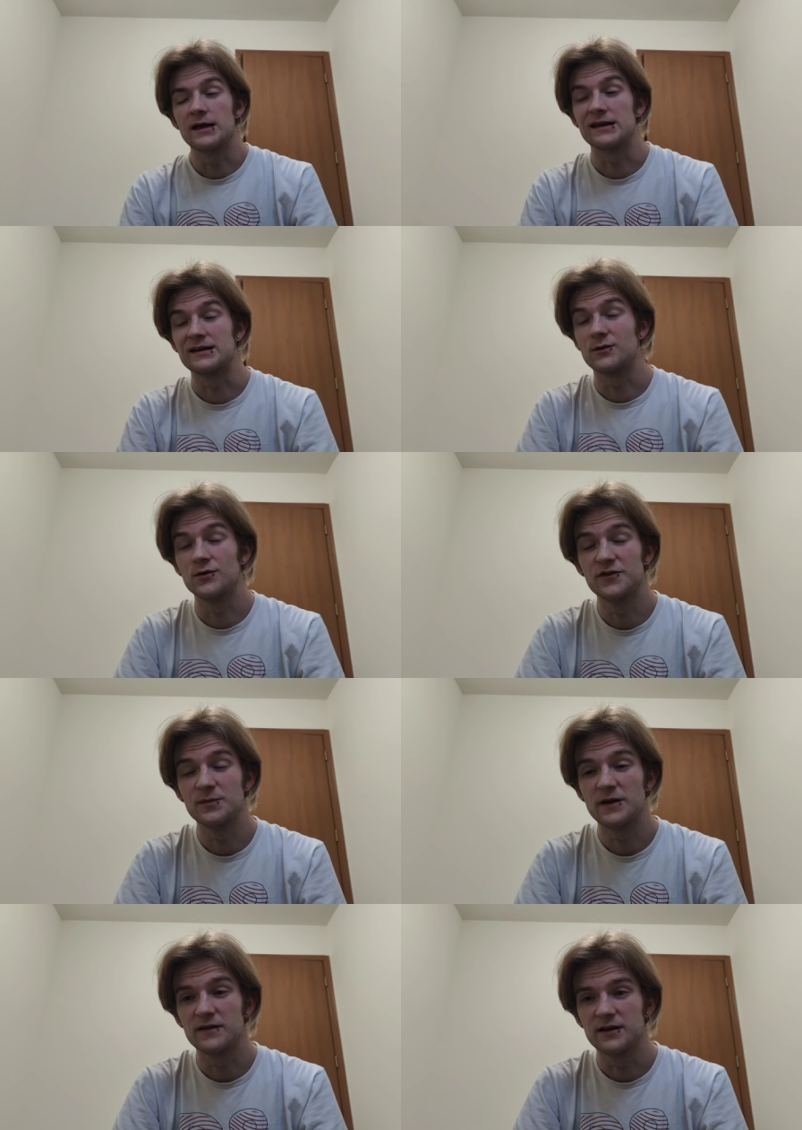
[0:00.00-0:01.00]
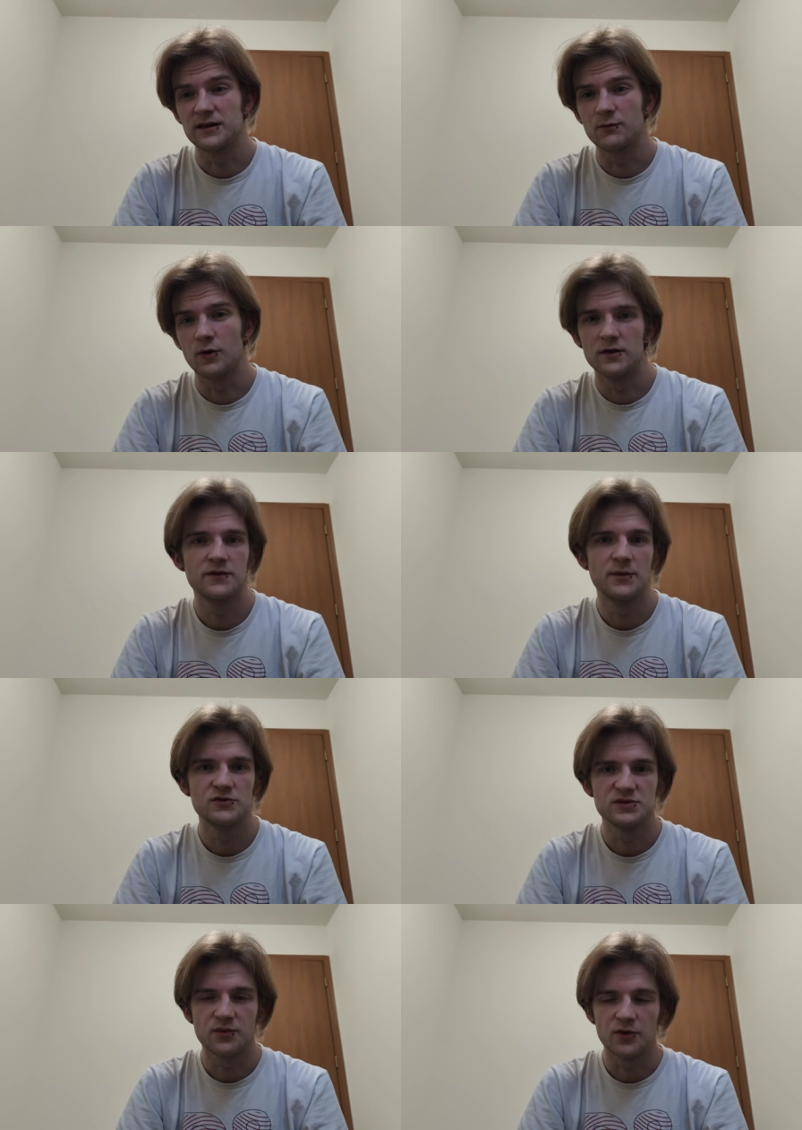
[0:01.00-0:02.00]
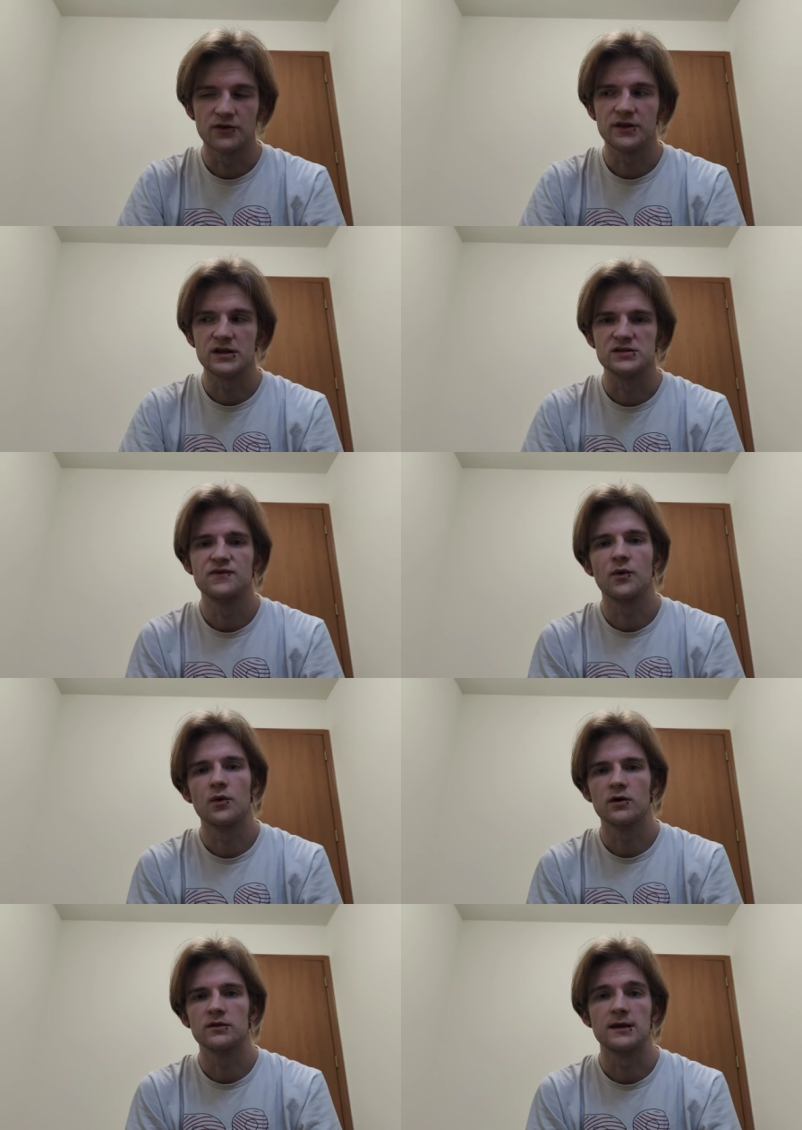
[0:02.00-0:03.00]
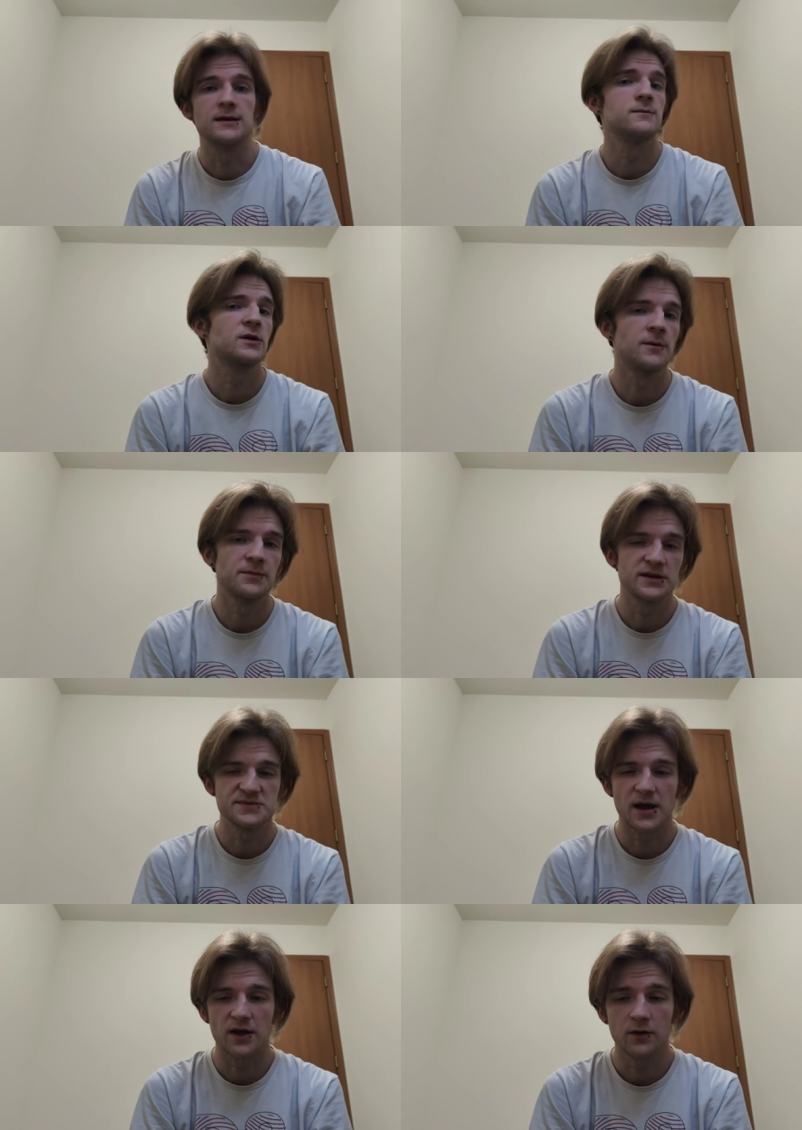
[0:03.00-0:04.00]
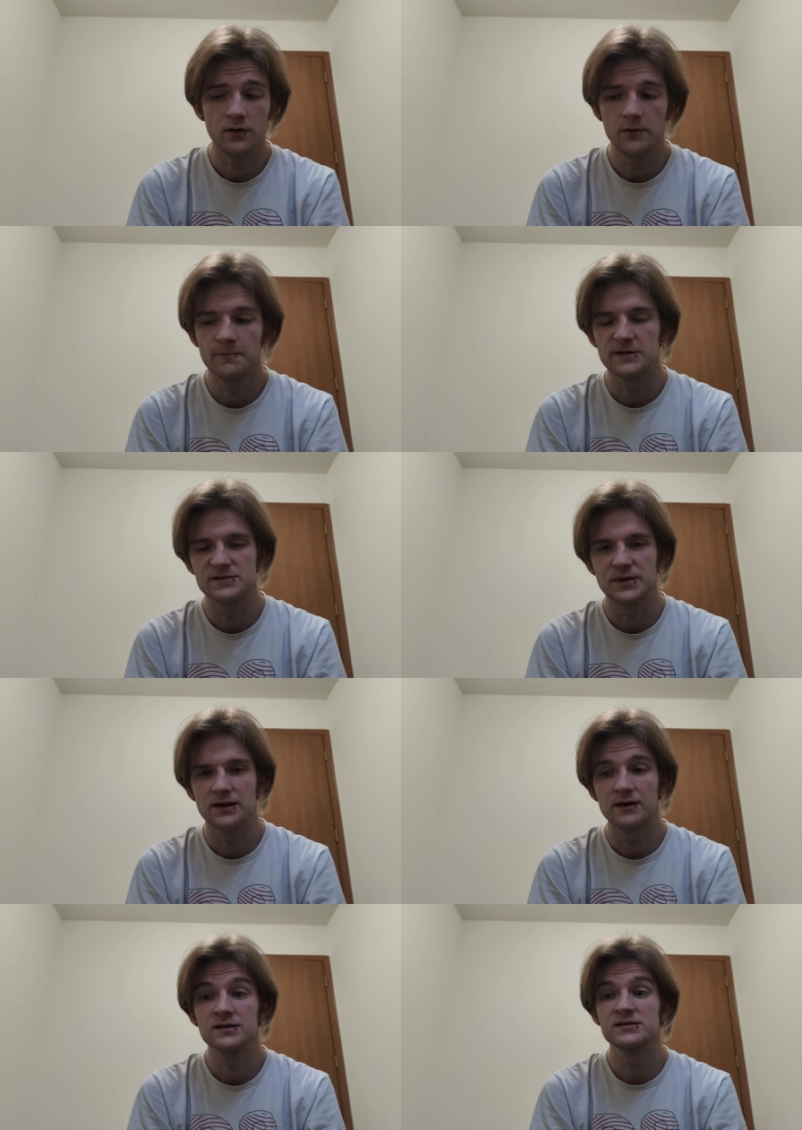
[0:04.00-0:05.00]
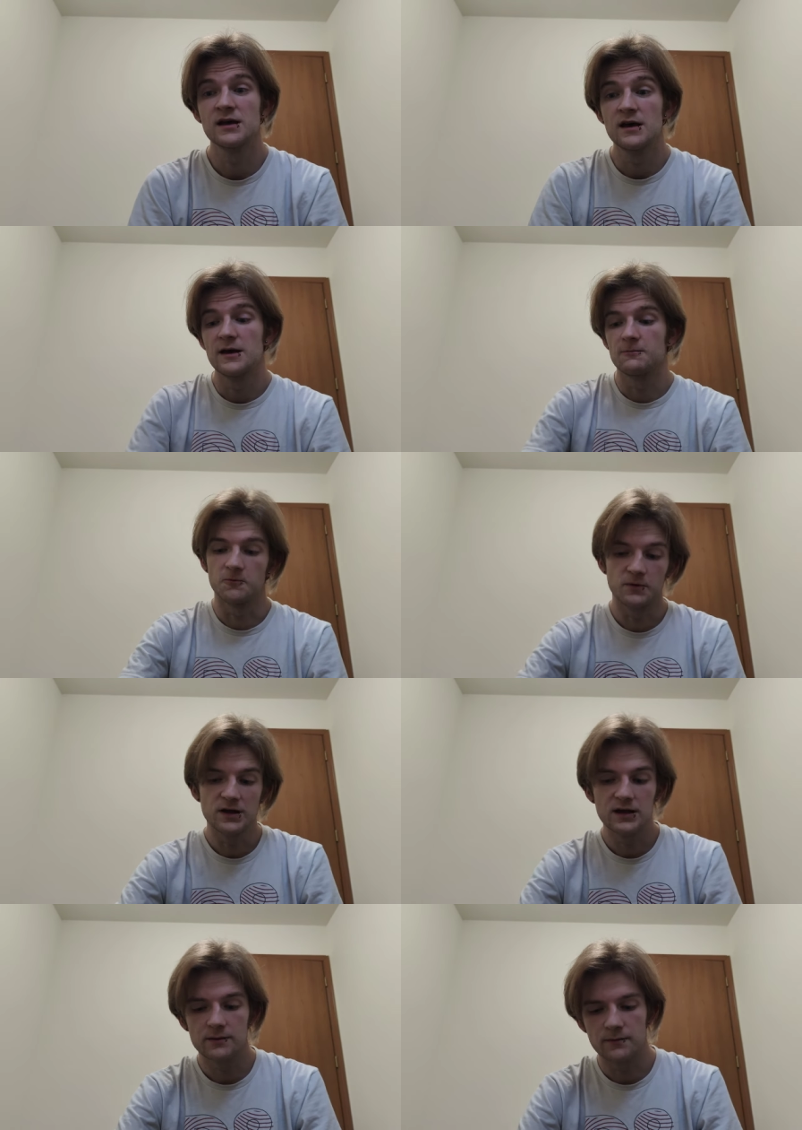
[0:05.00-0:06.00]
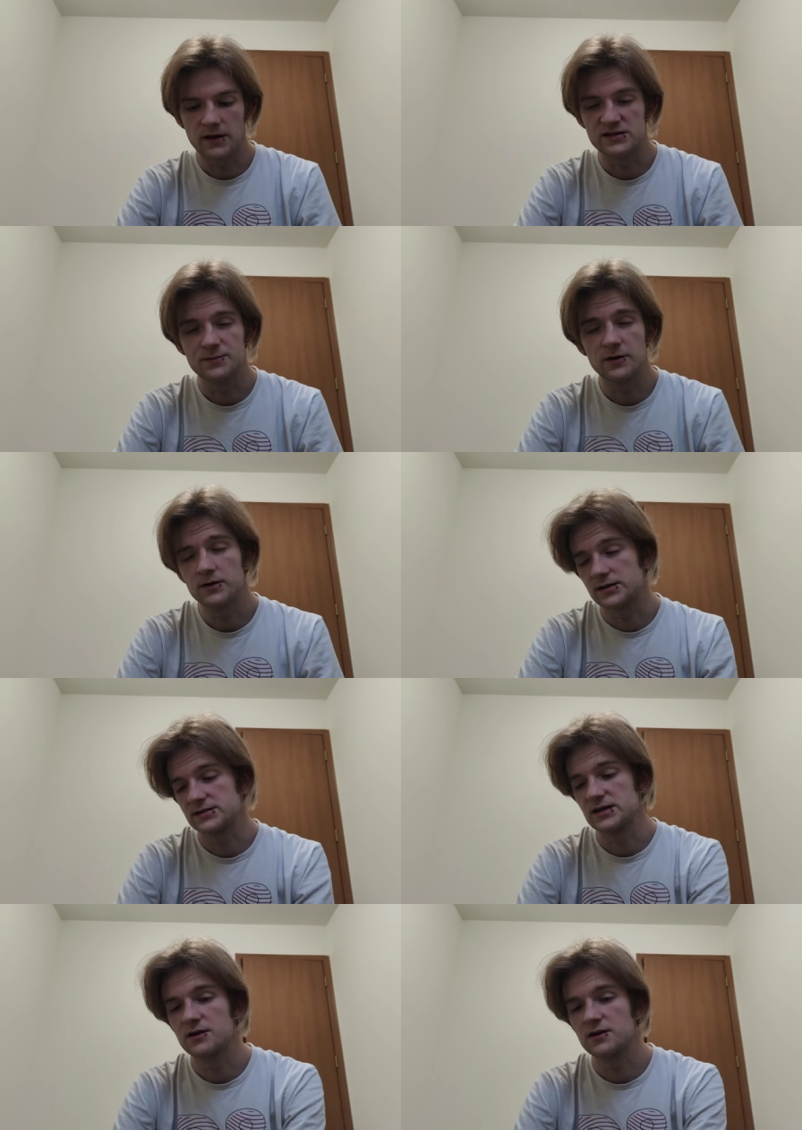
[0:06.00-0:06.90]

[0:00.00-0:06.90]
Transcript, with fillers: And ultimately, one of the most important things for the hemp companies back home is because when we get experience